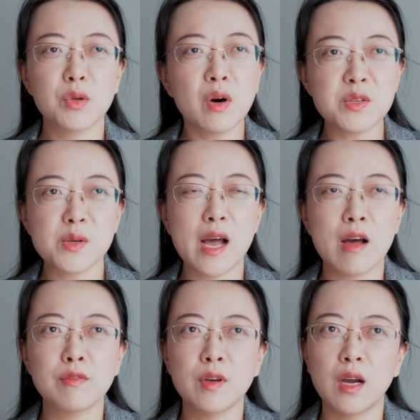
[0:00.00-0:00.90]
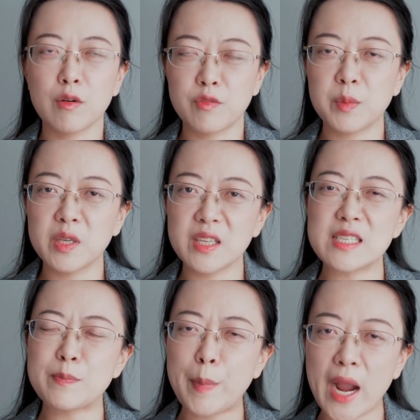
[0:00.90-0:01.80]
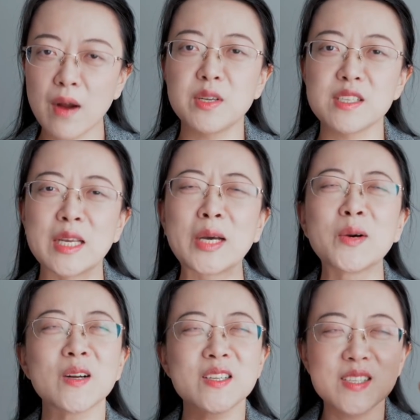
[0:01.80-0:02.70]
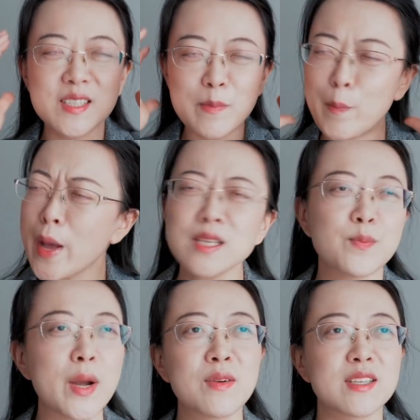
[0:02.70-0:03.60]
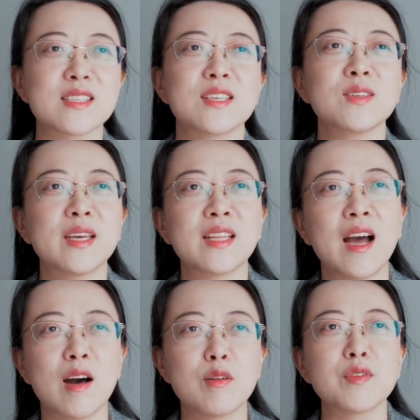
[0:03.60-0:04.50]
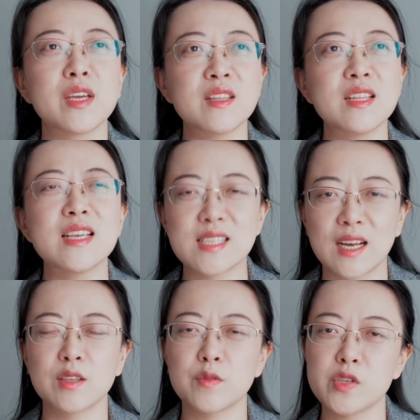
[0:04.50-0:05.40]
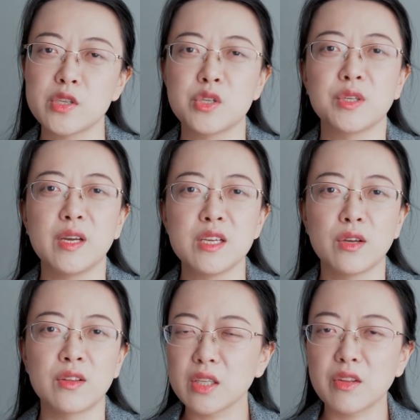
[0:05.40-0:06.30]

You also have our female lead's parents, who are just the best parents you can have in this kind of situation.